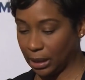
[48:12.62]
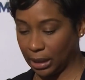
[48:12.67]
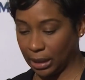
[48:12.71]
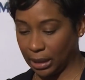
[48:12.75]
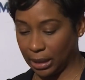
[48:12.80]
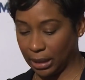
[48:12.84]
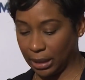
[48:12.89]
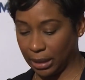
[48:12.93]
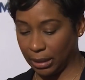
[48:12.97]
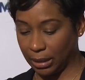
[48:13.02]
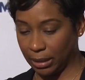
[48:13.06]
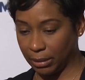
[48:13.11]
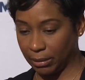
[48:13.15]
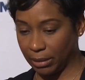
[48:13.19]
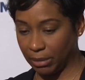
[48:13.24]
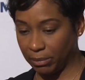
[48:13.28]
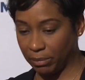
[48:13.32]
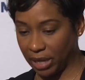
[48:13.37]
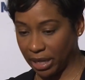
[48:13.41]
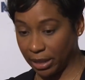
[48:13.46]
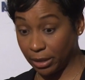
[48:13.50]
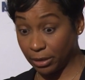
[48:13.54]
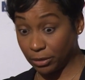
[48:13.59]
and
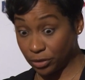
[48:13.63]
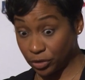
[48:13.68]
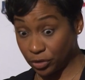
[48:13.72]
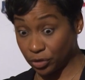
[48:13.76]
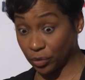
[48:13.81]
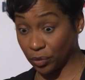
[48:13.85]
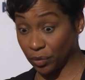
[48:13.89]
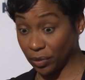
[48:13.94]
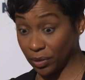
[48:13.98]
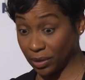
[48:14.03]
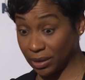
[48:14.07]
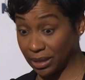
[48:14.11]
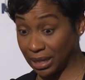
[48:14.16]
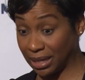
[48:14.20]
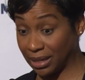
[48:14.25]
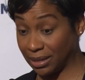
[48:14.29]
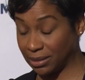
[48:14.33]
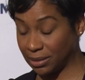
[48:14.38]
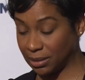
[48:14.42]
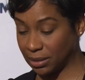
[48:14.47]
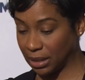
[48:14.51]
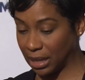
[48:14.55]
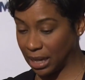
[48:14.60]
making sure that
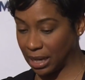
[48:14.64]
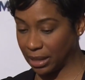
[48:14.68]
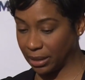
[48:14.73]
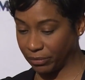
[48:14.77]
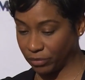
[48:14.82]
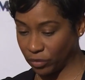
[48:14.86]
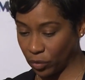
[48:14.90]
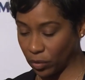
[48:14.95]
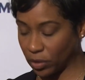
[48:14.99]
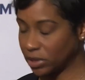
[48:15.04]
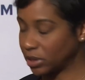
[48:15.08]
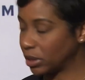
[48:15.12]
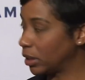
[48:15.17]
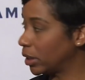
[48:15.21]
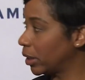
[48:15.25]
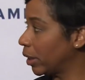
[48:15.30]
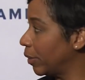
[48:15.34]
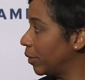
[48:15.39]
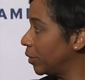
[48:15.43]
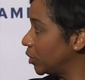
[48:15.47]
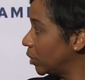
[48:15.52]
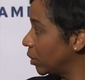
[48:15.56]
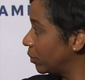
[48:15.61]
it's not, of course,
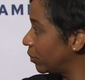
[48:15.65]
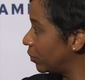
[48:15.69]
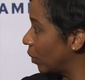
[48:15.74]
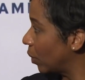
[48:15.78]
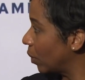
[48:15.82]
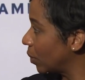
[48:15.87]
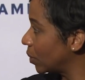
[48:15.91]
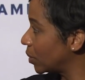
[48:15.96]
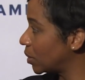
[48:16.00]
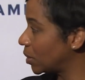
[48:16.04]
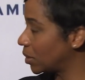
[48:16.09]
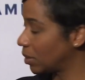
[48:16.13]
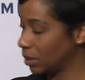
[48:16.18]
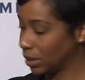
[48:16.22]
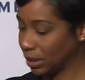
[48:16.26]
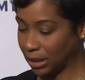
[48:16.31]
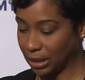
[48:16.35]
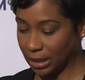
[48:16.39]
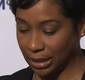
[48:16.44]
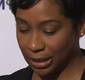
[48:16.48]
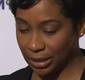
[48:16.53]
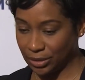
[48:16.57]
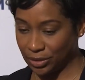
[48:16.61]
encouraging folks
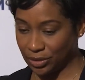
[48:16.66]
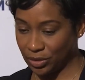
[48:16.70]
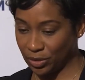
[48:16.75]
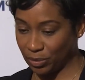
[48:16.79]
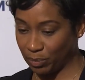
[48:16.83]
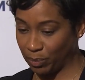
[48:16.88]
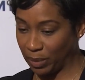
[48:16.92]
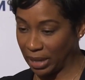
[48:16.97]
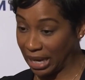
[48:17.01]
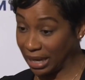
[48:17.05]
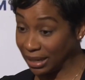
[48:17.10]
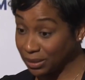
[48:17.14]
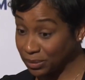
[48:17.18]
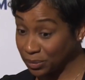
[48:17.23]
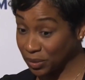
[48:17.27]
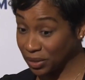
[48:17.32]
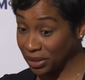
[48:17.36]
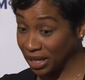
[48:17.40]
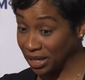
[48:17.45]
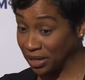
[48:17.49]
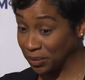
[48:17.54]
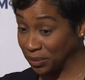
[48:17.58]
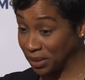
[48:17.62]
to bet when
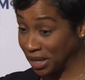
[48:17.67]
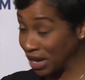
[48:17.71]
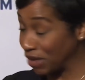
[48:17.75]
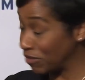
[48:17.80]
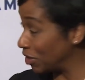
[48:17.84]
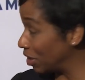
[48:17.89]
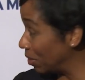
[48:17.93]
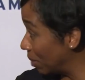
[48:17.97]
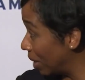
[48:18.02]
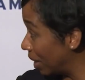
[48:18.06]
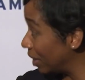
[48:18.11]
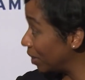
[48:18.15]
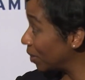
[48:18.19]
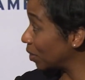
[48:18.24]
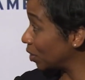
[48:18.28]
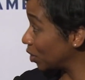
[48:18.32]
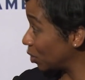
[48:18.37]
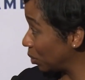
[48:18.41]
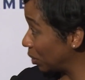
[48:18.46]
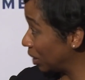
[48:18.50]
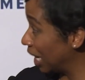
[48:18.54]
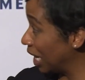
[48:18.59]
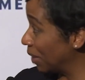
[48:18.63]
they don't have any money or
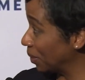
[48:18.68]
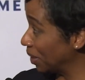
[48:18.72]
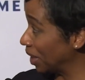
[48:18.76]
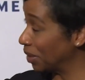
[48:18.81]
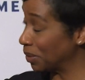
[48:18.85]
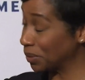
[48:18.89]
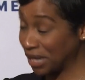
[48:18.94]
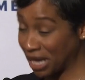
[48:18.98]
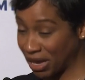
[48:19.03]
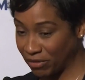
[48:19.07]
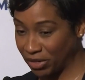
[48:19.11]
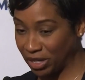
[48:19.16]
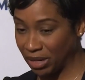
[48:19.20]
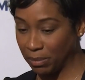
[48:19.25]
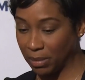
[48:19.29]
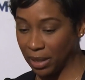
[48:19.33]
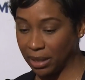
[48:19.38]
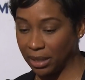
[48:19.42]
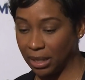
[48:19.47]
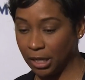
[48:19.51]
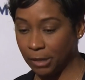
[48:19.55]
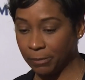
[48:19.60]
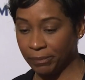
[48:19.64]
to play when they don't have any
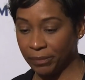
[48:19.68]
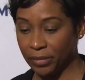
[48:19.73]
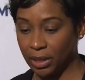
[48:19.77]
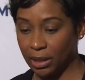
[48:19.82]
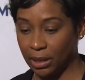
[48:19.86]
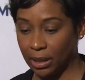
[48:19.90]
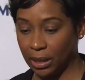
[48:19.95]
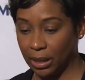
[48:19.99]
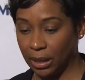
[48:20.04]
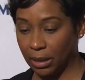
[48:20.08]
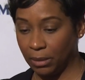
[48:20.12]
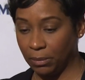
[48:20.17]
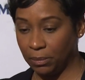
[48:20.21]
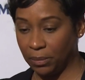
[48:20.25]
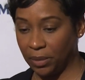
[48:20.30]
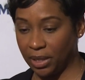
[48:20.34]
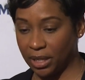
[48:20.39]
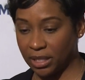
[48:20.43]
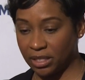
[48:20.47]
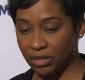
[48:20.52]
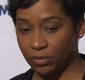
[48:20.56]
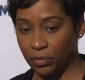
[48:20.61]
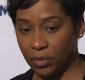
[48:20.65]
money.
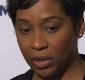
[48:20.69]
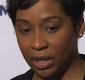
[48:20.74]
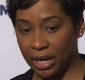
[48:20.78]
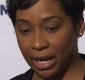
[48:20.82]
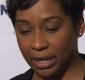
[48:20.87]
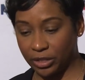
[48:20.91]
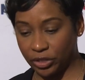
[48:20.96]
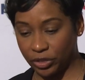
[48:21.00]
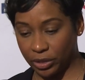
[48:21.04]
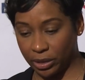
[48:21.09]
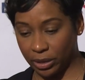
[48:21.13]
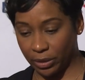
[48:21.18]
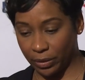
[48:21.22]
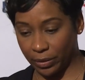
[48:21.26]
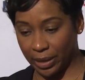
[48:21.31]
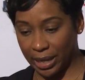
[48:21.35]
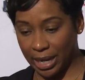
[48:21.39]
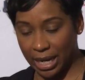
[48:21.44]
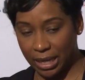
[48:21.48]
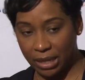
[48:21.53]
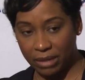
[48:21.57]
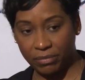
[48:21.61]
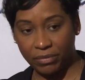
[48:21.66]
Because if we actually are
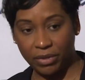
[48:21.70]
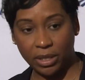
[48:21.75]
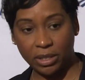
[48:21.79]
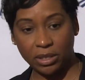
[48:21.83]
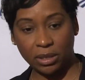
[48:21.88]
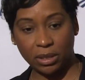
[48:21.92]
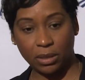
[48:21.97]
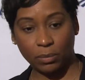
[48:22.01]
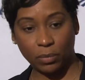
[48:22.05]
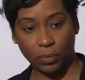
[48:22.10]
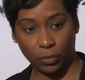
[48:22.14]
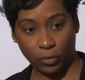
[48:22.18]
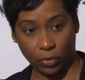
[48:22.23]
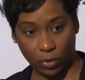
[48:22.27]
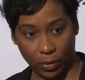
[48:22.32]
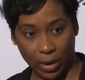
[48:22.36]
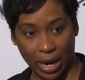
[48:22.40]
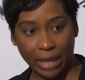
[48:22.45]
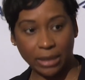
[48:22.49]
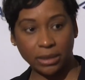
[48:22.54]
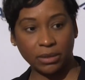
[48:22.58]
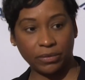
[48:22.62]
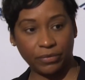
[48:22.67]
ahead of this and
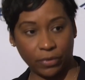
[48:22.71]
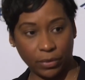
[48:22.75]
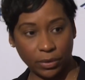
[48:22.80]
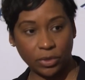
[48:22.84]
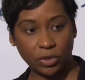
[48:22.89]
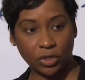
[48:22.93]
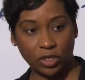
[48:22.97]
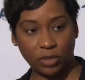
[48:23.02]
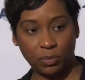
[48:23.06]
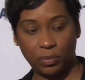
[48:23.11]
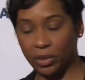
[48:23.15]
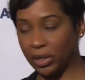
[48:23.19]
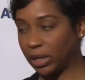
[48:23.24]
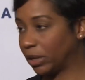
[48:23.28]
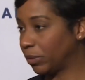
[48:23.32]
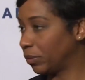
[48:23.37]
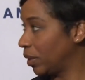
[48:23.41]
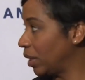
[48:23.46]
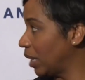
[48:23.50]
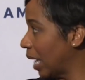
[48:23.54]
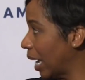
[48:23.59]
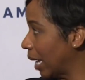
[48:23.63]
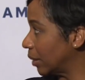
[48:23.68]
proactive versus being
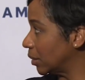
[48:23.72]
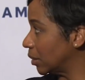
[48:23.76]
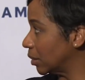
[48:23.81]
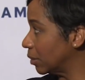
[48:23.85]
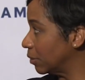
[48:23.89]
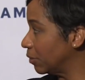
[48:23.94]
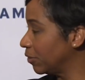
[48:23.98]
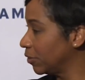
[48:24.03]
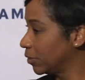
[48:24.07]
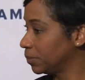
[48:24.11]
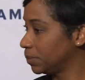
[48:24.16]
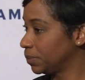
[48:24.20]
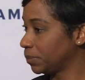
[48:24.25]
reactive,